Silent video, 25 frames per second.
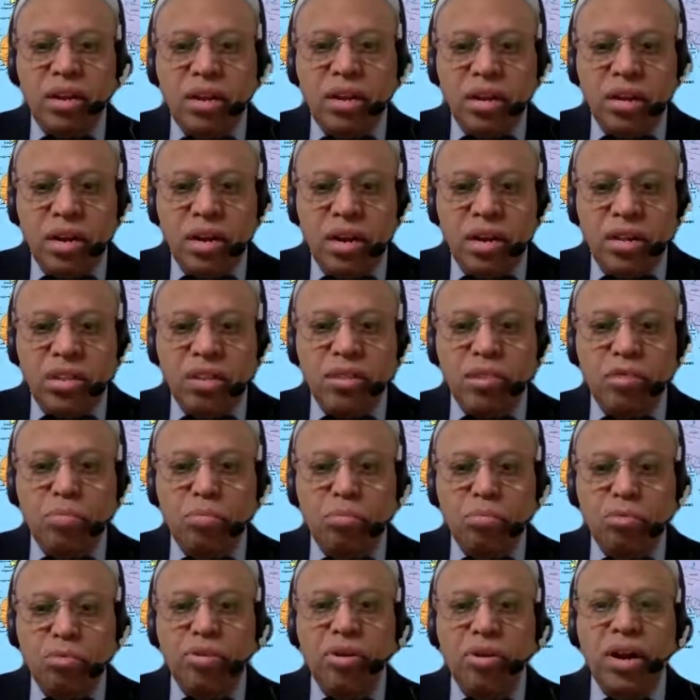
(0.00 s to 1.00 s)
rich,
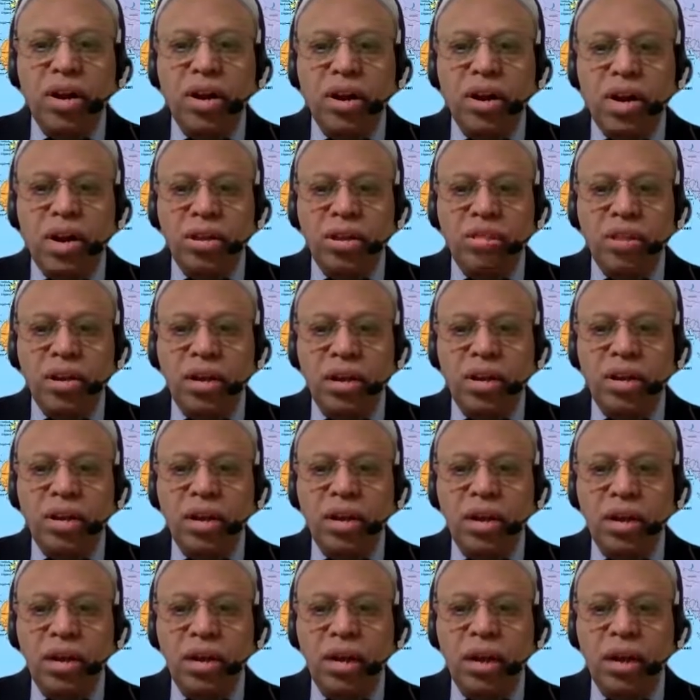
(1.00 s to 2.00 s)
poor,
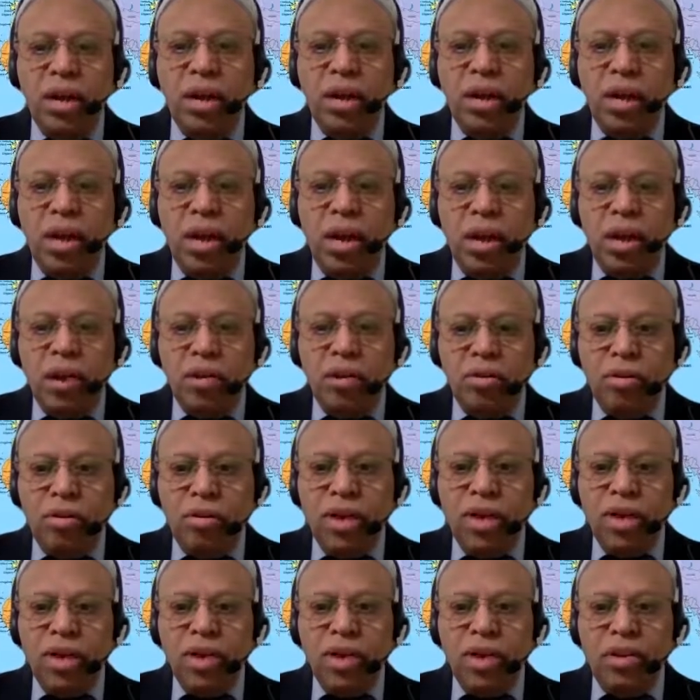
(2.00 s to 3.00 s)
etc.,
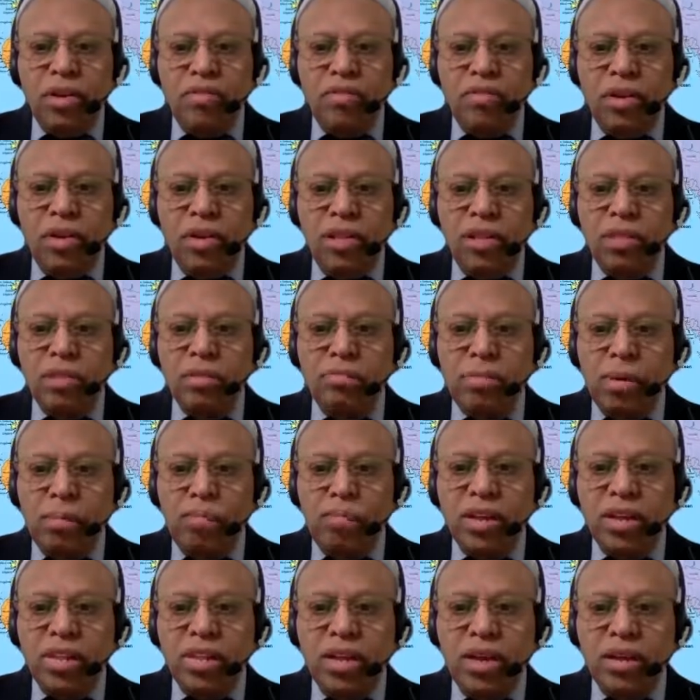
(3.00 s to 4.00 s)
including defense,
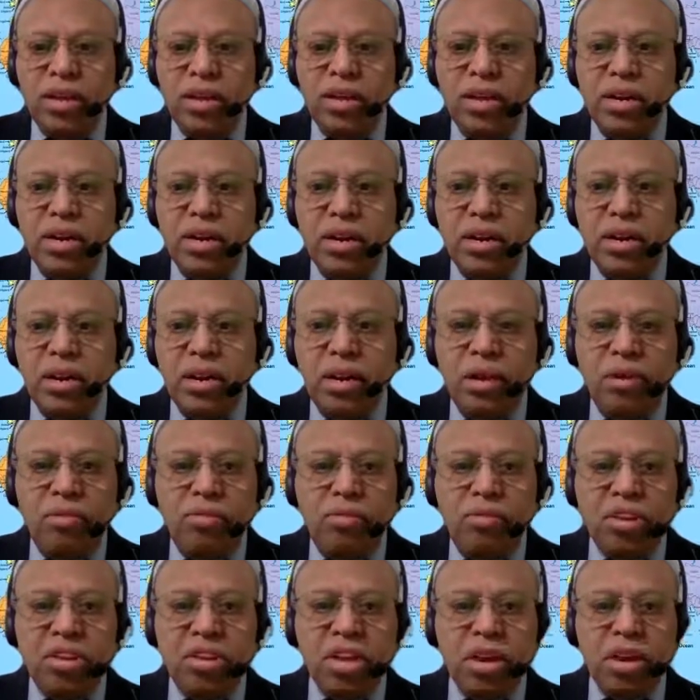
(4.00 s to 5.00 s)
public sector,
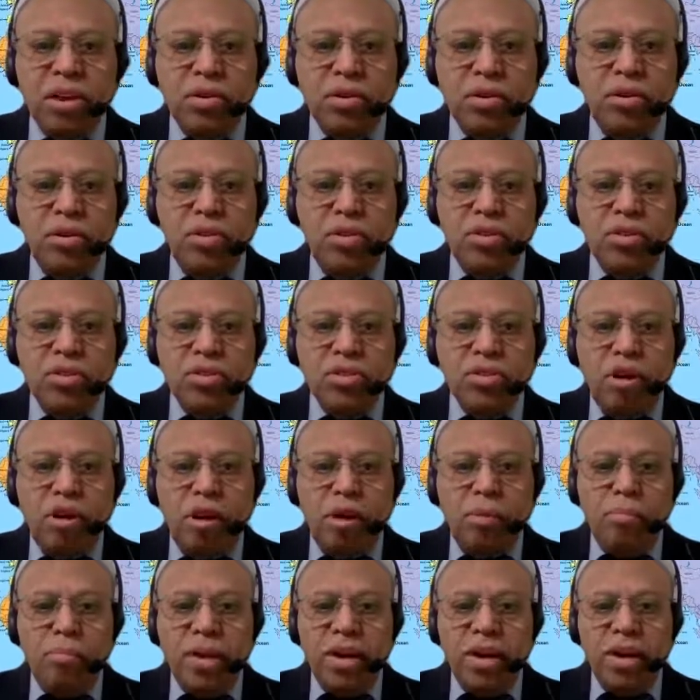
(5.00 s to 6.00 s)
which includes
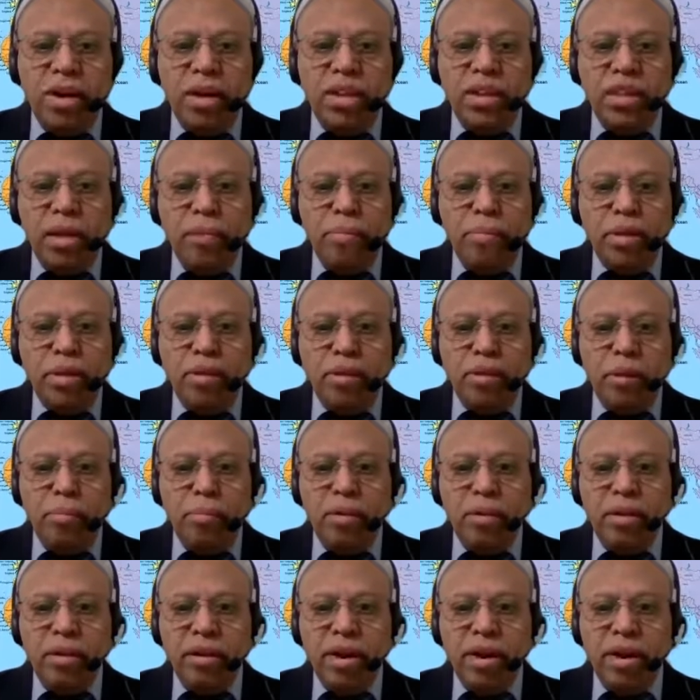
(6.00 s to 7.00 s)
government and
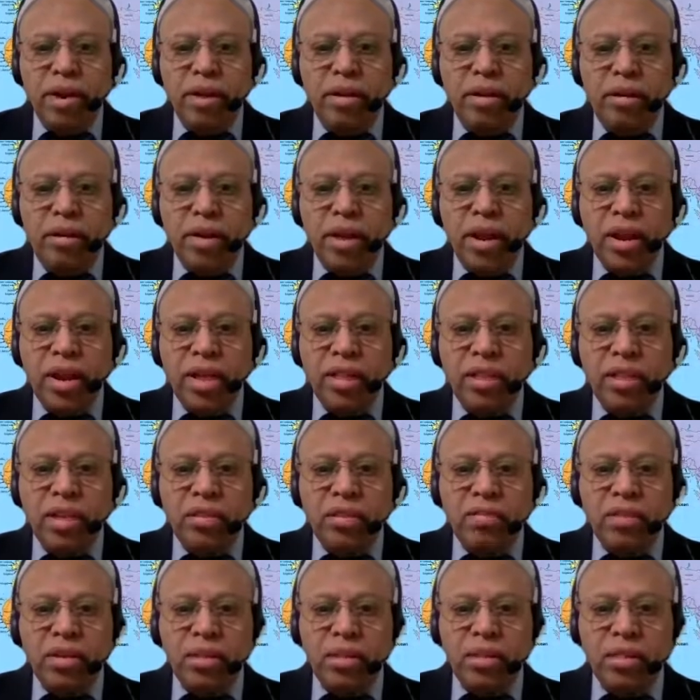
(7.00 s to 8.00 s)
semi-government
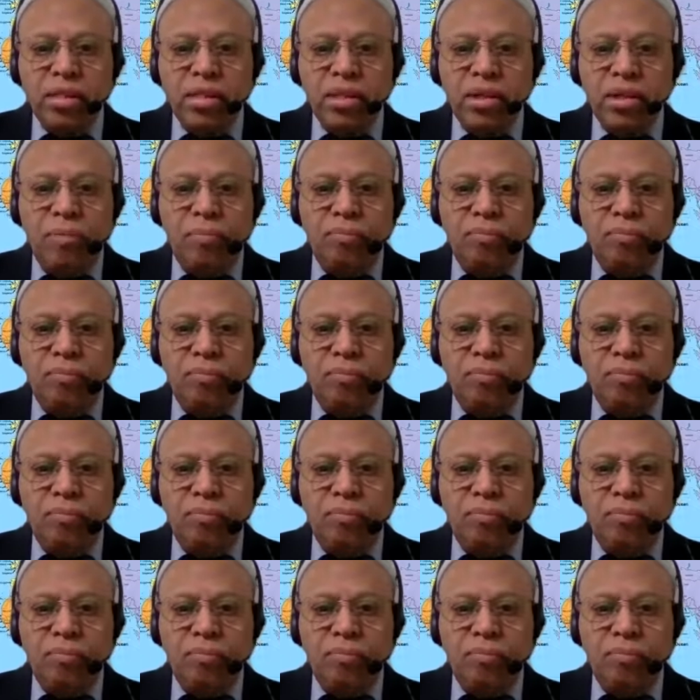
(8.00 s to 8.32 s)
organizations.